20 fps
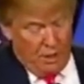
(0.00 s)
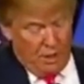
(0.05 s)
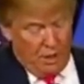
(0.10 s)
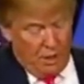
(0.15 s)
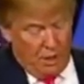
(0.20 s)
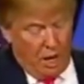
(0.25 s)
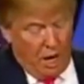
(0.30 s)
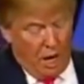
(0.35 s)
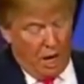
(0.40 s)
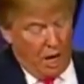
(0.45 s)

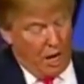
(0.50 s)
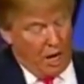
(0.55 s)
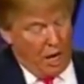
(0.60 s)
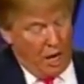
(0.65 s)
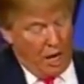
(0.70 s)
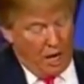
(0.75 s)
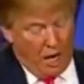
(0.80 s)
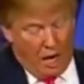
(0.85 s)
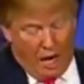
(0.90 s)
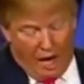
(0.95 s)

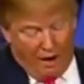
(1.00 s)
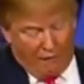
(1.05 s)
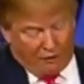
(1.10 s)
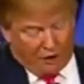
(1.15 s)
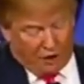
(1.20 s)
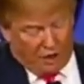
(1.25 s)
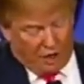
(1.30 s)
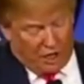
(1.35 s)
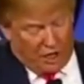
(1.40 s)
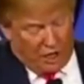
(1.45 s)
And I have to
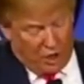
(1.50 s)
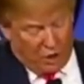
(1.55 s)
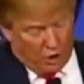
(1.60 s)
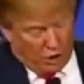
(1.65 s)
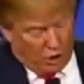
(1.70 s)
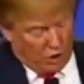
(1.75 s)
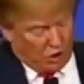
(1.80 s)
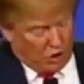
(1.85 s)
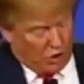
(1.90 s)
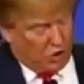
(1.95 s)
tell you,
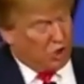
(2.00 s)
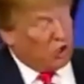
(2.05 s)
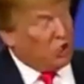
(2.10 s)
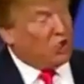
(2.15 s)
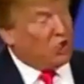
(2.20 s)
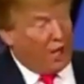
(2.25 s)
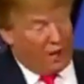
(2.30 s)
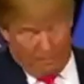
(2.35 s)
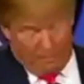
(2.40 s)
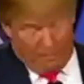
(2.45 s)
because it just
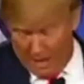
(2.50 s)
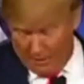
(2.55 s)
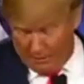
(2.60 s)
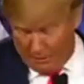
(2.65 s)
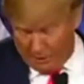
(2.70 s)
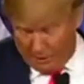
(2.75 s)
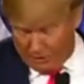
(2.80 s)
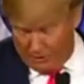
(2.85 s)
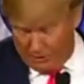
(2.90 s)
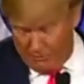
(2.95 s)
came out, but
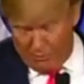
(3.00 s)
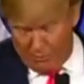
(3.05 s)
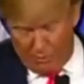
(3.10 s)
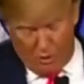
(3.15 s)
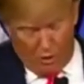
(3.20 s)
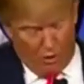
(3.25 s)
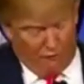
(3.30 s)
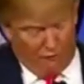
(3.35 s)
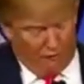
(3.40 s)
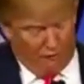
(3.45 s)
some
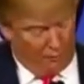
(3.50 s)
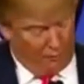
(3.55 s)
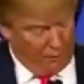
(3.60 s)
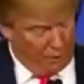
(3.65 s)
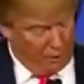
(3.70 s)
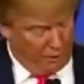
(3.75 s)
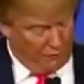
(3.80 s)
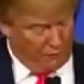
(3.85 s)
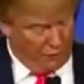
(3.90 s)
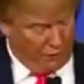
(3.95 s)
beautiful,
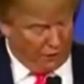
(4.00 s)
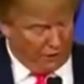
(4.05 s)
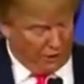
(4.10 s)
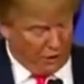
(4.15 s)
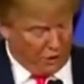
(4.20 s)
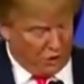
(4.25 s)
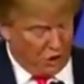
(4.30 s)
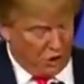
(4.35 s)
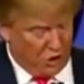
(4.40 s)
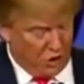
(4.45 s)
beautiful things
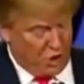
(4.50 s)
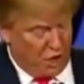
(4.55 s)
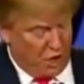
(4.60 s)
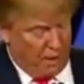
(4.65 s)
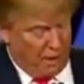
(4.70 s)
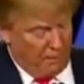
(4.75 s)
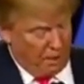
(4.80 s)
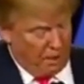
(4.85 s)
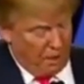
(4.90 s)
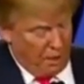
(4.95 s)
just
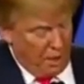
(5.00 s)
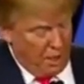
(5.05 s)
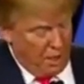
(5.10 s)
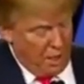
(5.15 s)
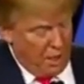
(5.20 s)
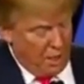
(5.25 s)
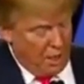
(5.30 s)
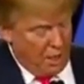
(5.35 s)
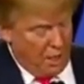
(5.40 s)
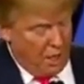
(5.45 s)
happened.
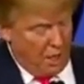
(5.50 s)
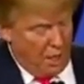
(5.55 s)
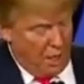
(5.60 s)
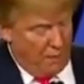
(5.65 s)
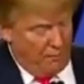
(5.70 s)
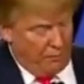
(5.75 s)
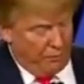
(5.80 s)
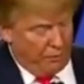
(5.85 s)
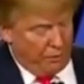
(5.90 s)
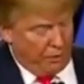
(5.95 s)

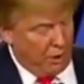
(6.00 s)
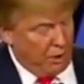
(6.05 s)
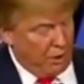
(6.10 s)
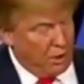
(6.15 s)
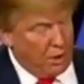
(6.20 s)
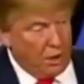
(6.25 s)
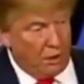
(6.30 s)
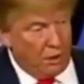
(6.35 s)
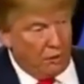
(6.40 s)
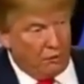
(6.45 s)

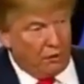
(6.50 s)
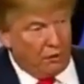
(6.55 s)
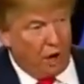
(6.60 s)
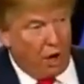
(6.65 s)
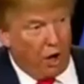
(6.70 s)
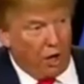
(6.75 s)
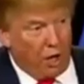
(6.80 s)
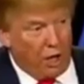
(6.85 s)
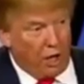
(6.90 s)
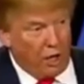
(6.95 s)

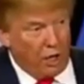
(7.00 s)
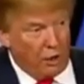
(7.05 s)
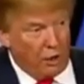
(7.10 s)
Florida.